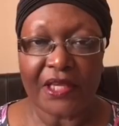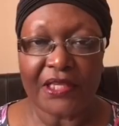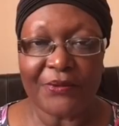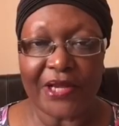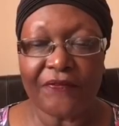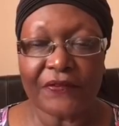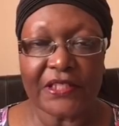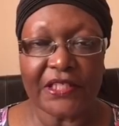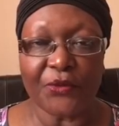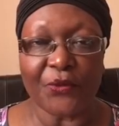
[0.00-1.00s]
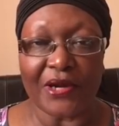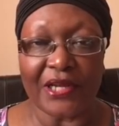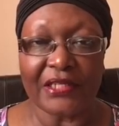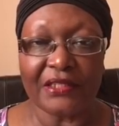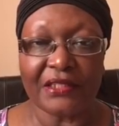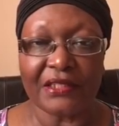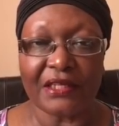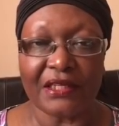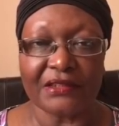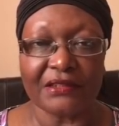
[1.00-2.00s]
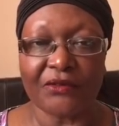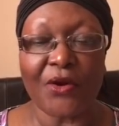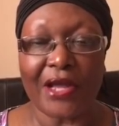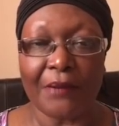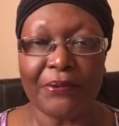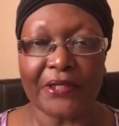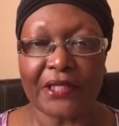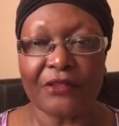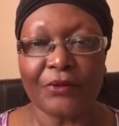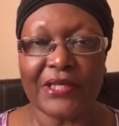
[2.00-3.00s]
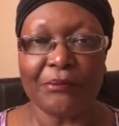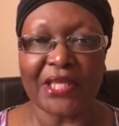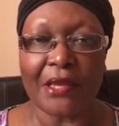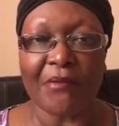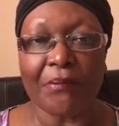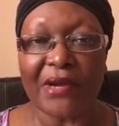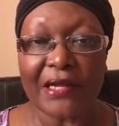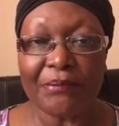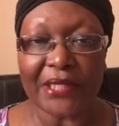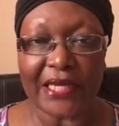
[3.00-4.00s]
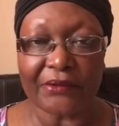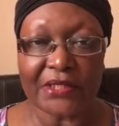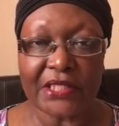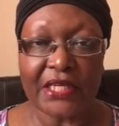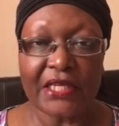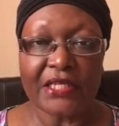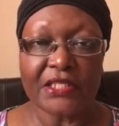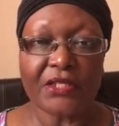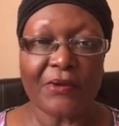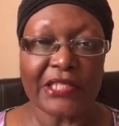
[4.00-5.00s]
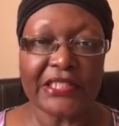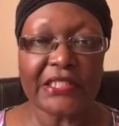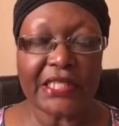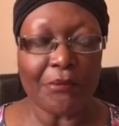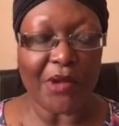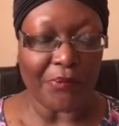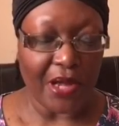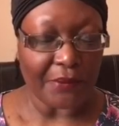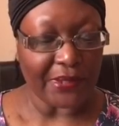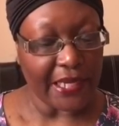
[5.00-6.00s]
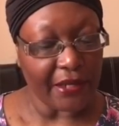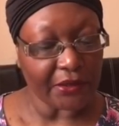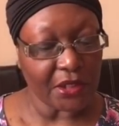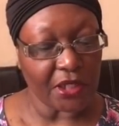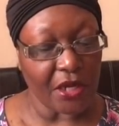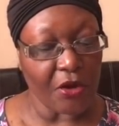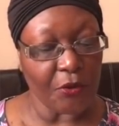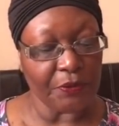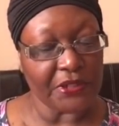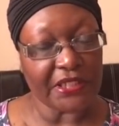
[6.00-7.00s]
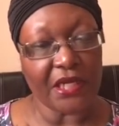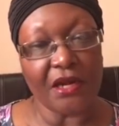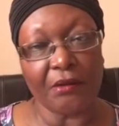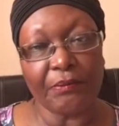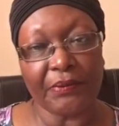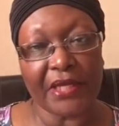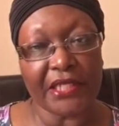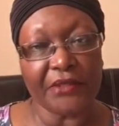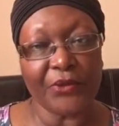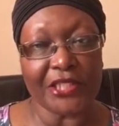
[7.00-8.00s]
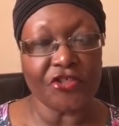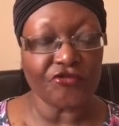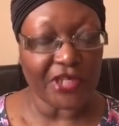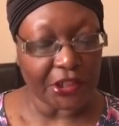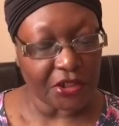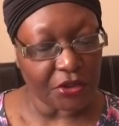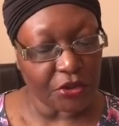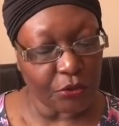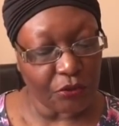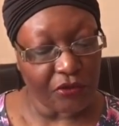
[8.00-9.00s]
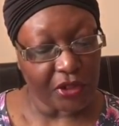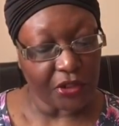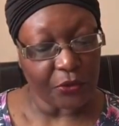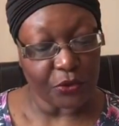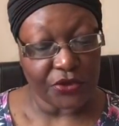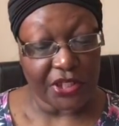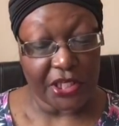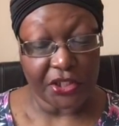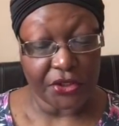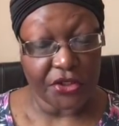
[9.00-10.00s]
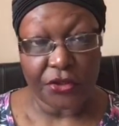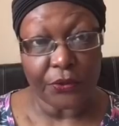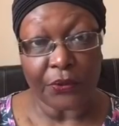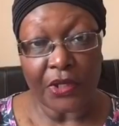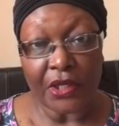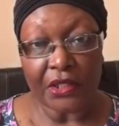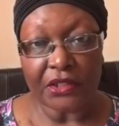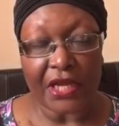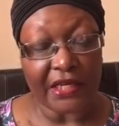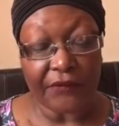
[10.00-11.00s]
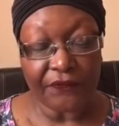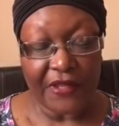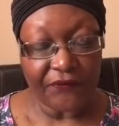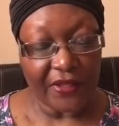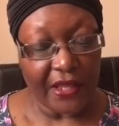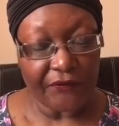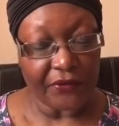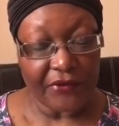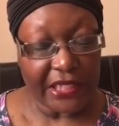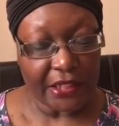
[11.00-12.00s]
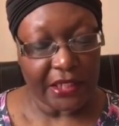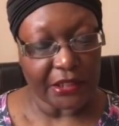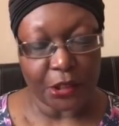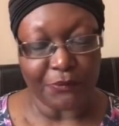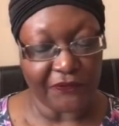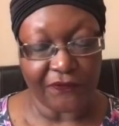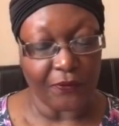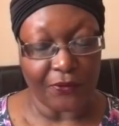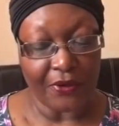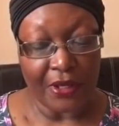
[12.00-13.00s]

Anyway, after a little while, I got up and I thought, let me get my Bible out. So I did get my Bible out and I opened it up and it went straight to 2 Chronicles 32. And I've never, ever read this before.